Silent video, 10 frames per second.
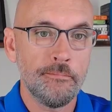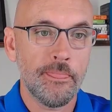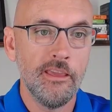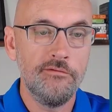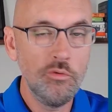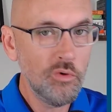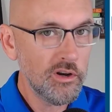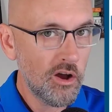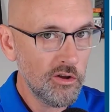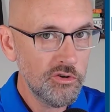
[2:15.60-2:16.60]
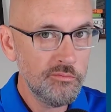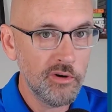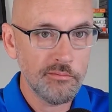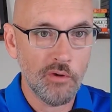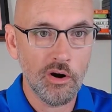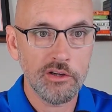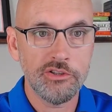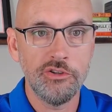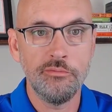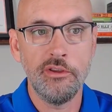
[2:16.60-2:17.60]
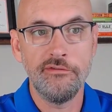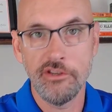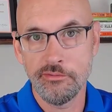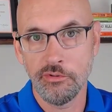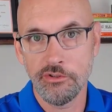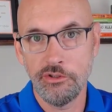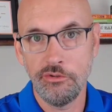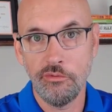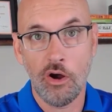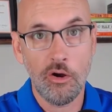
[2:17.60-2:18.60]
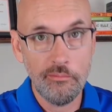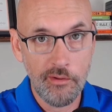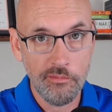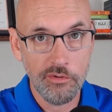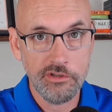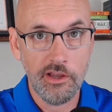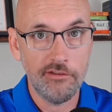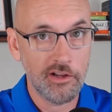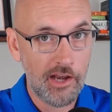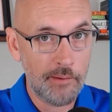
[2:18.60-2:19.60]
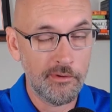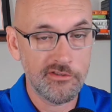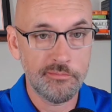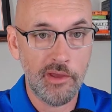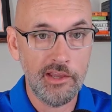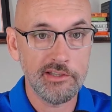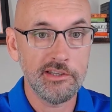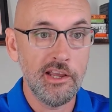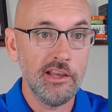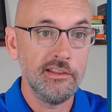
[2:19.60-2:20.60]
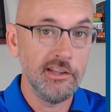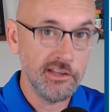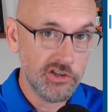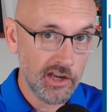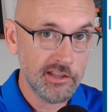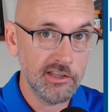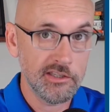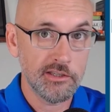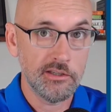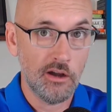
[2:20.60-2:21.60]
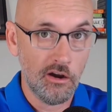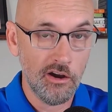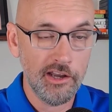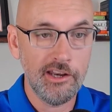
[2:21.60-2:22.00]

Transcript: If you want all new bookmarks to be visible to all members of a collaborative space, then check this on.